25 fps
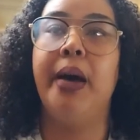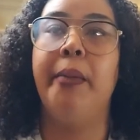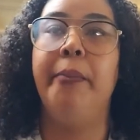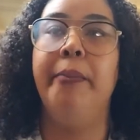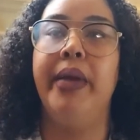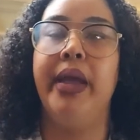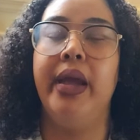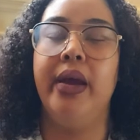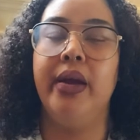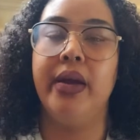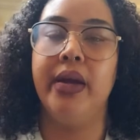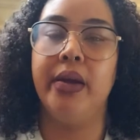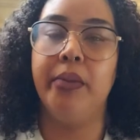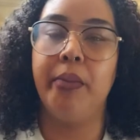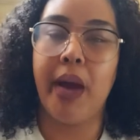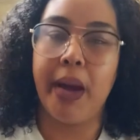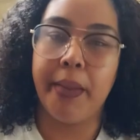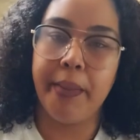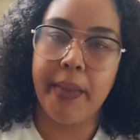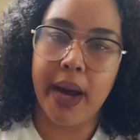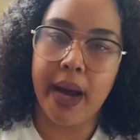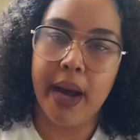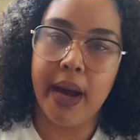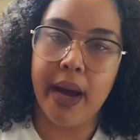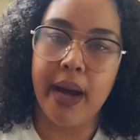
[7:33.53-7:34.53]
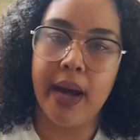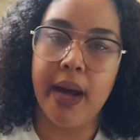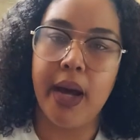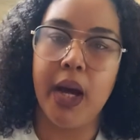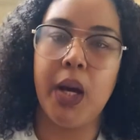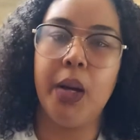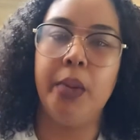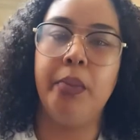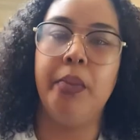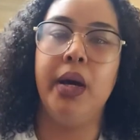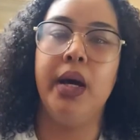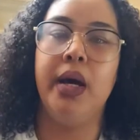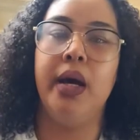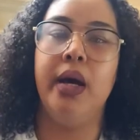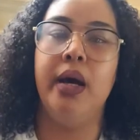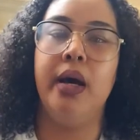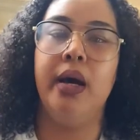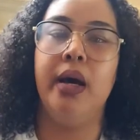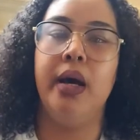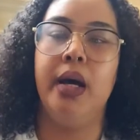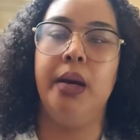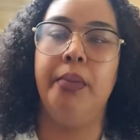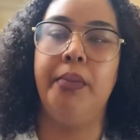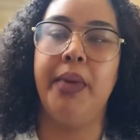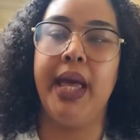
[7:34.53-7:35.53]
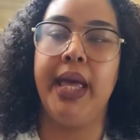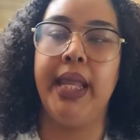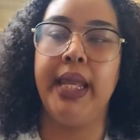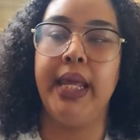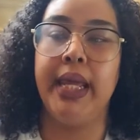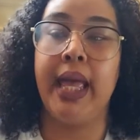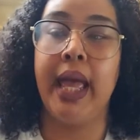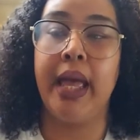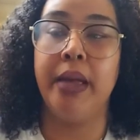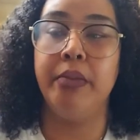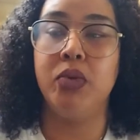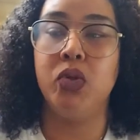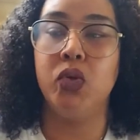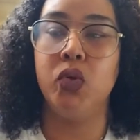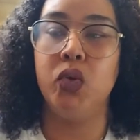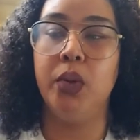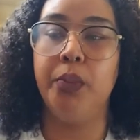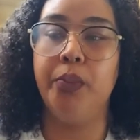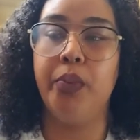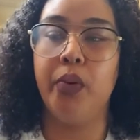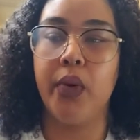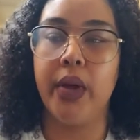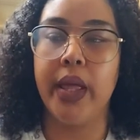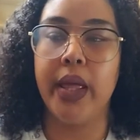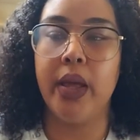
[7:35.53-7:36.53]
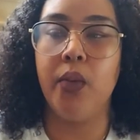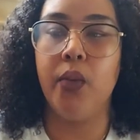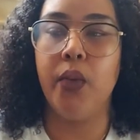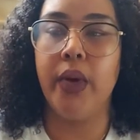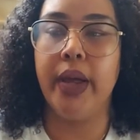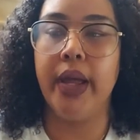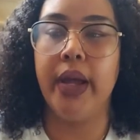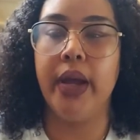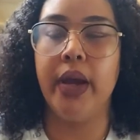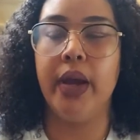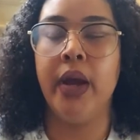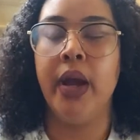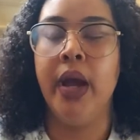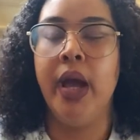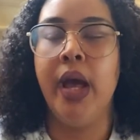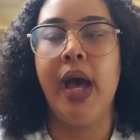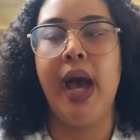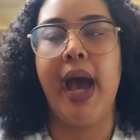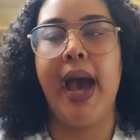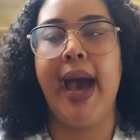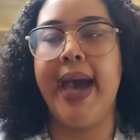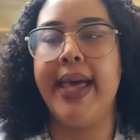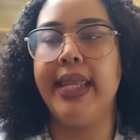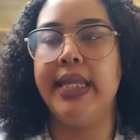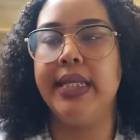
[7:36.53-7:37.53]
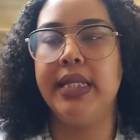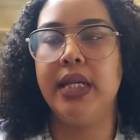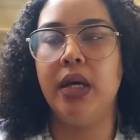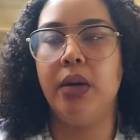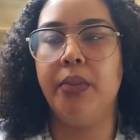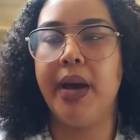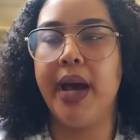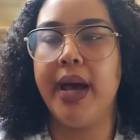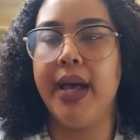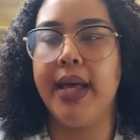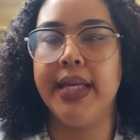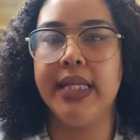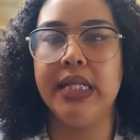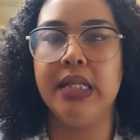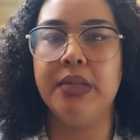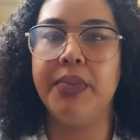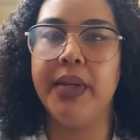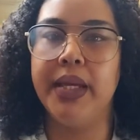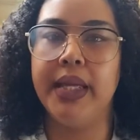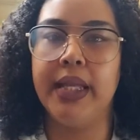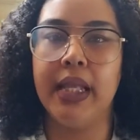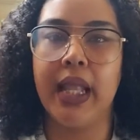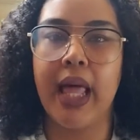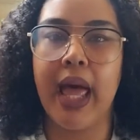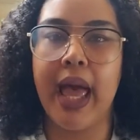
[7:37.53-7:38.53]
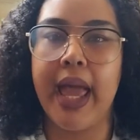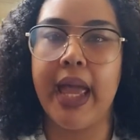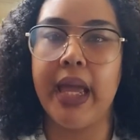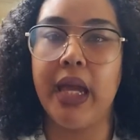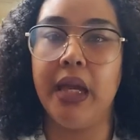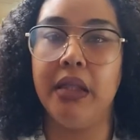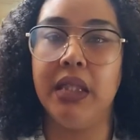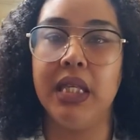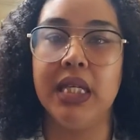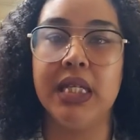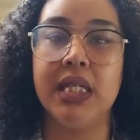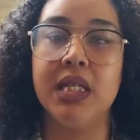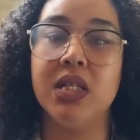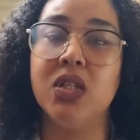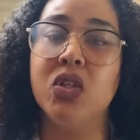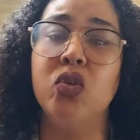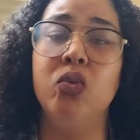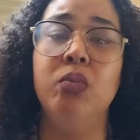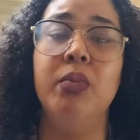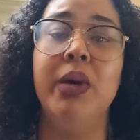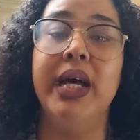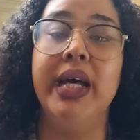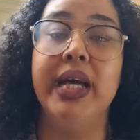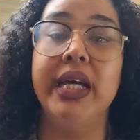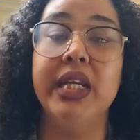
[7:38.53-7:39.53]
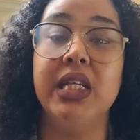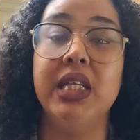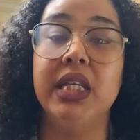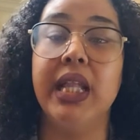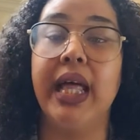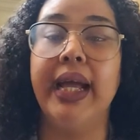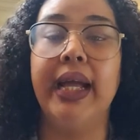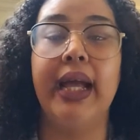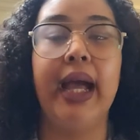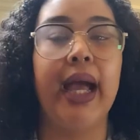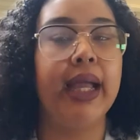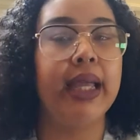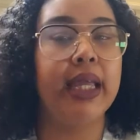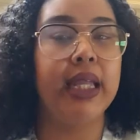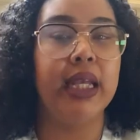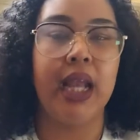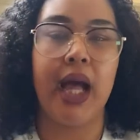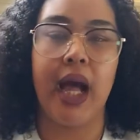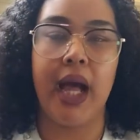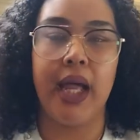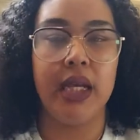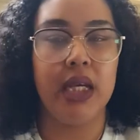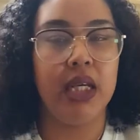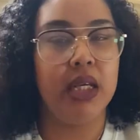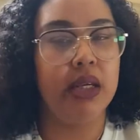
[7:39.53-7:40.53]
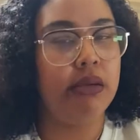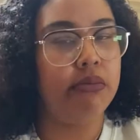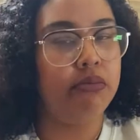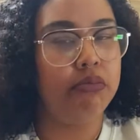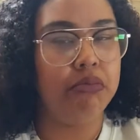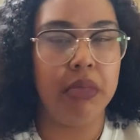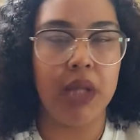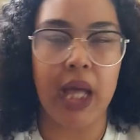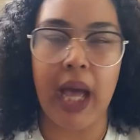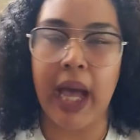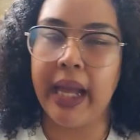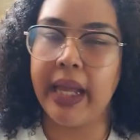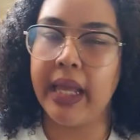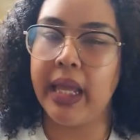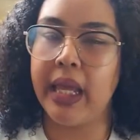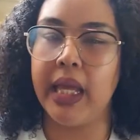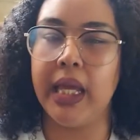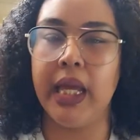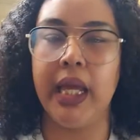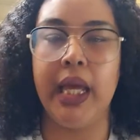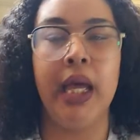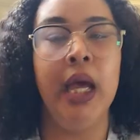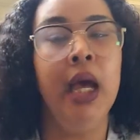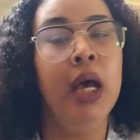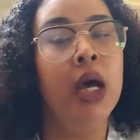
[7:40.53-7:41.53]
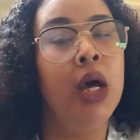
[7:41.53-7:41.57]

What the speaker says: I'm burying my mom. And it came to a point where I had to tell my husband, like, this is too much. Like, I can't